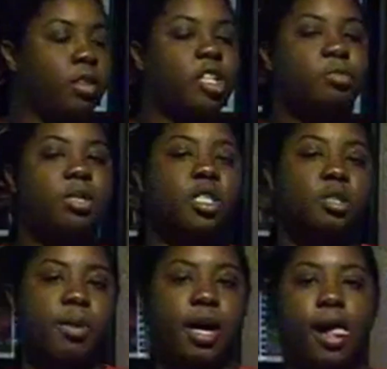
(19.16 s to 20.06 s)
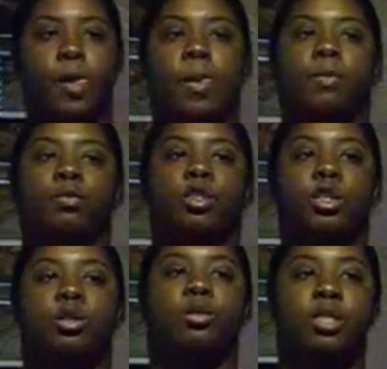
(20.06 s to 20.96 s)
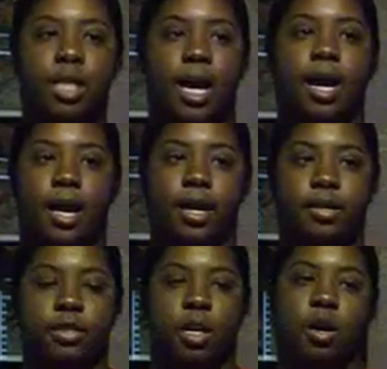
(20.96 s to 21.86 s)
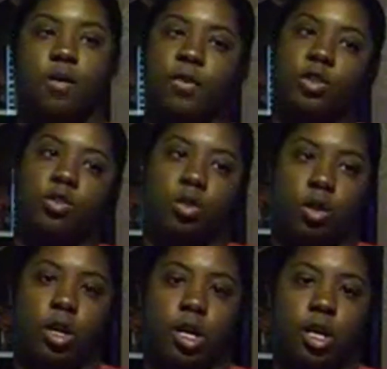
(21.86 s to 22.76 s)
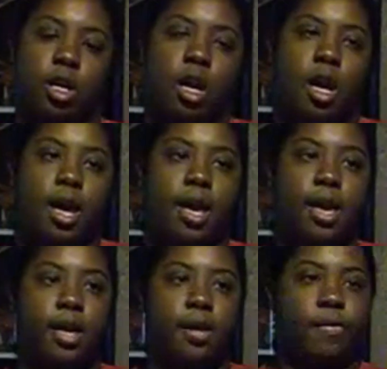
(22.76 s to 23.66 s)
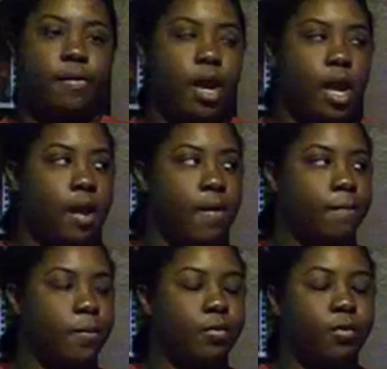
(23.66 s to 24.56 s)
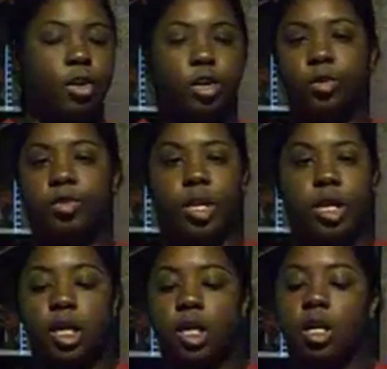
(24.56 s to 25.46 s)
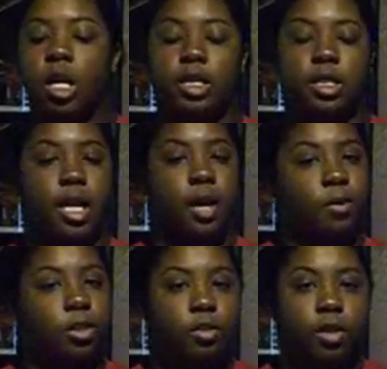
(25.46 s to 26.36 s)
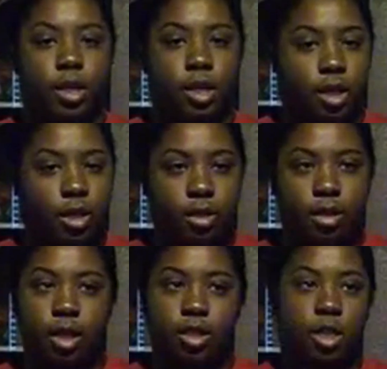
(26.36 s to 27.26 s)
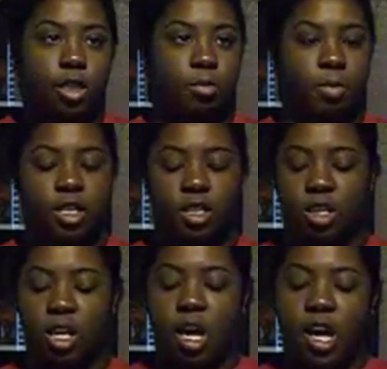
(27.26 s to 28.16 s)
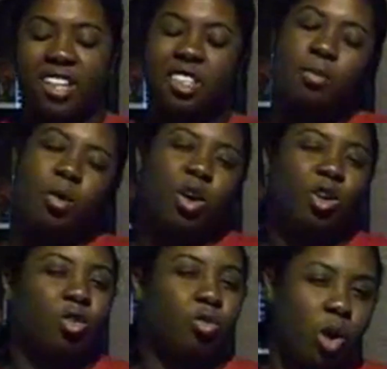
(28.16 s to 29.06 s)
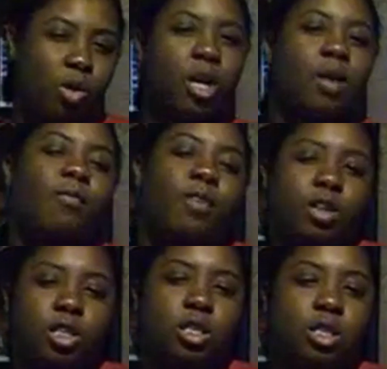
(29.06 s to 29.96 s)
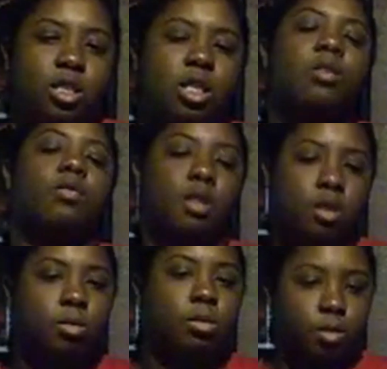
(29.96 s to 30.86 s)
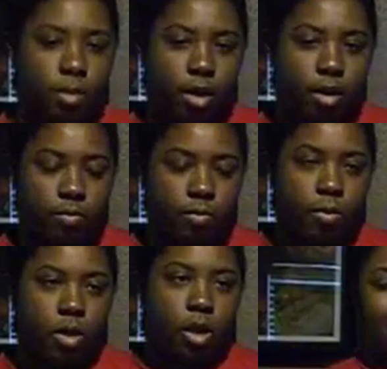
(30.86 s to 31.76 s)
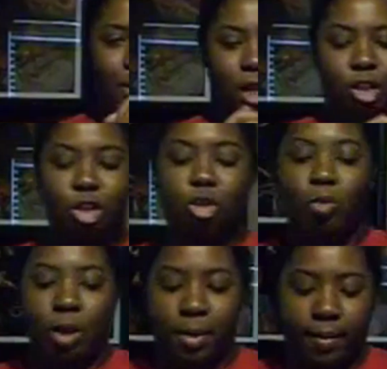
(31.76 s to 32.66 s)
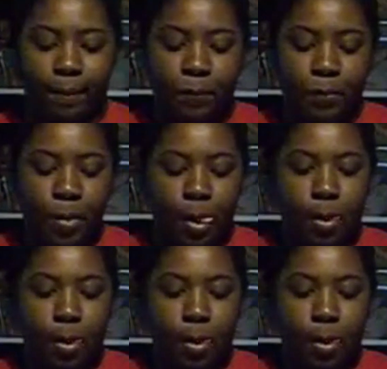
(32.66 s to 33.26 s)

this book is about two sides of a story. And before you think it, it's not what you think it is. It's, it's, it's, it's a more grown up version of The Little Mermaid. It's about two women